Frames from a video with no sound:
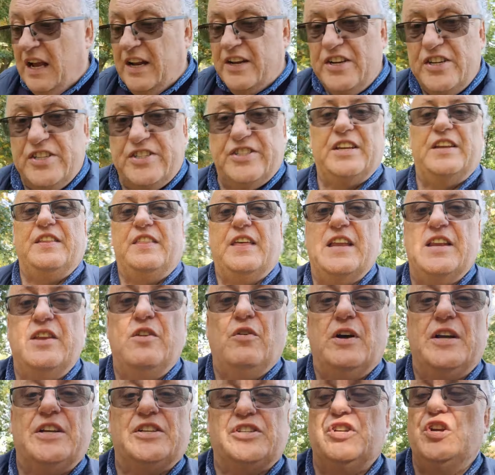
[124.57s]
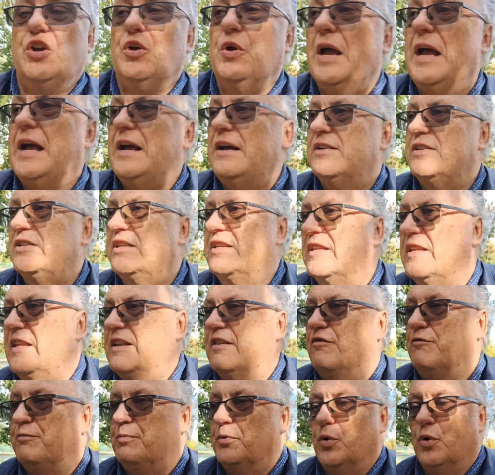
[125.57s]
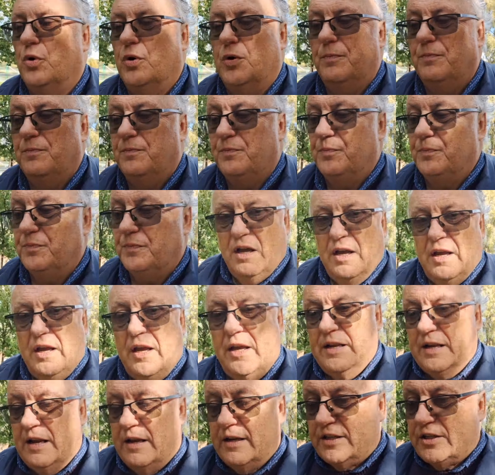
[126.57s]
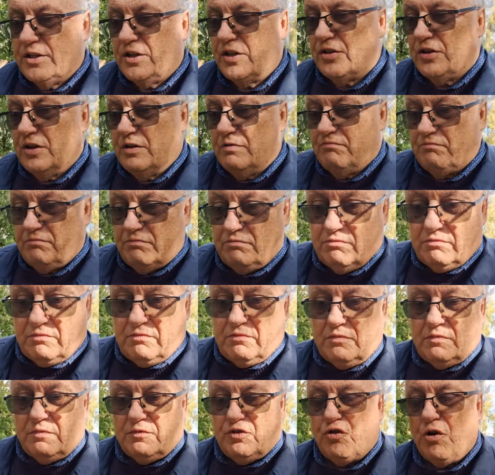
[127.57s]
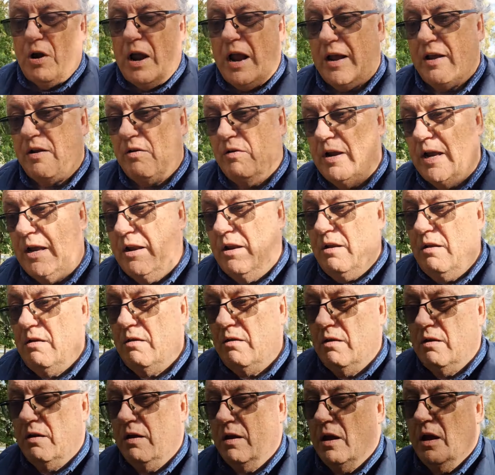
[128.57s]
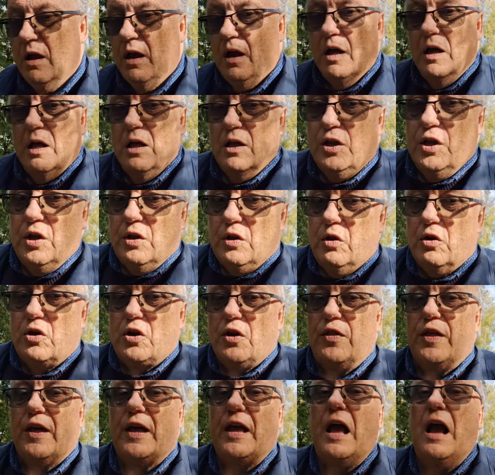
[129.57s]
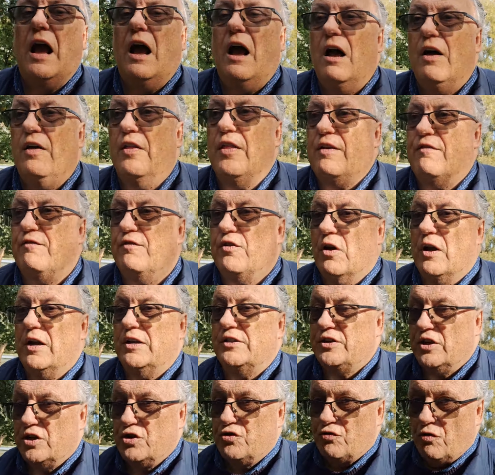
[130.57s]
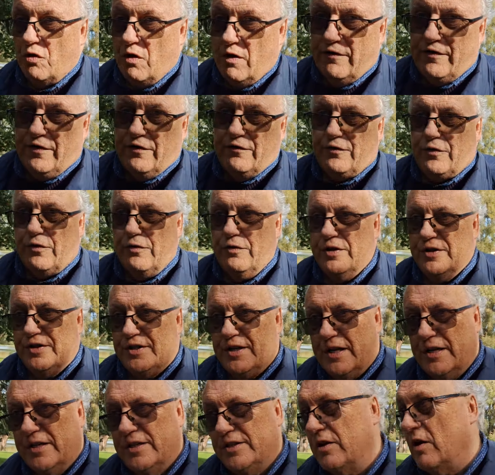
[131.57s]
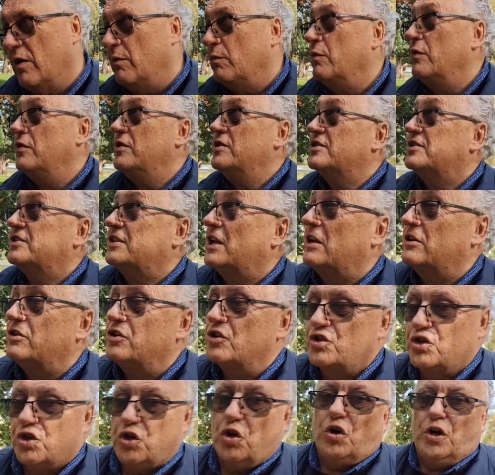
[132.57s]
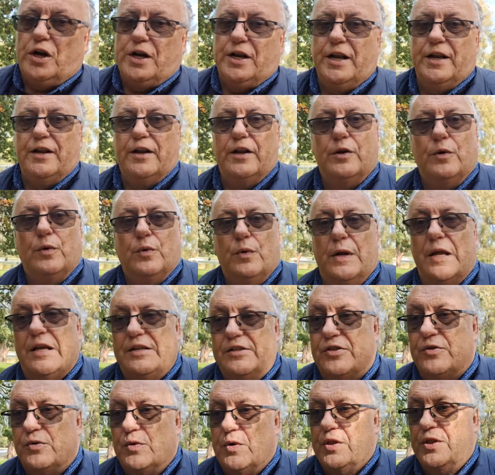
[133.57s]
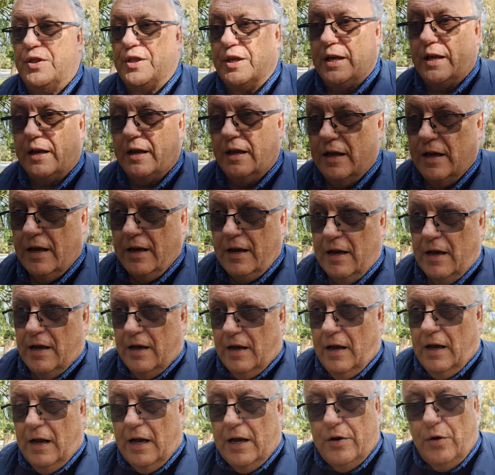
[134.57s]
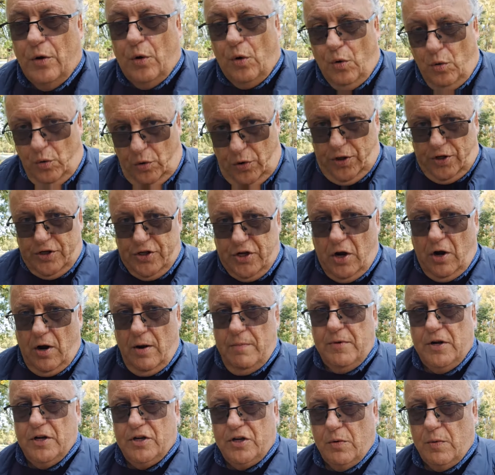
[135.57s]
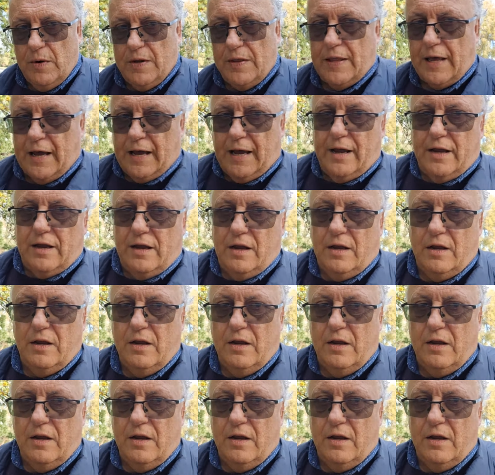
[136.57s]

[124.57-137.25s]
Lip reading: and you see their nice new house that they've bought. The next track in, you look at the car they've got as they're driving through the seaside with the sun shining and all that sort of thing. And all the time you're doing that,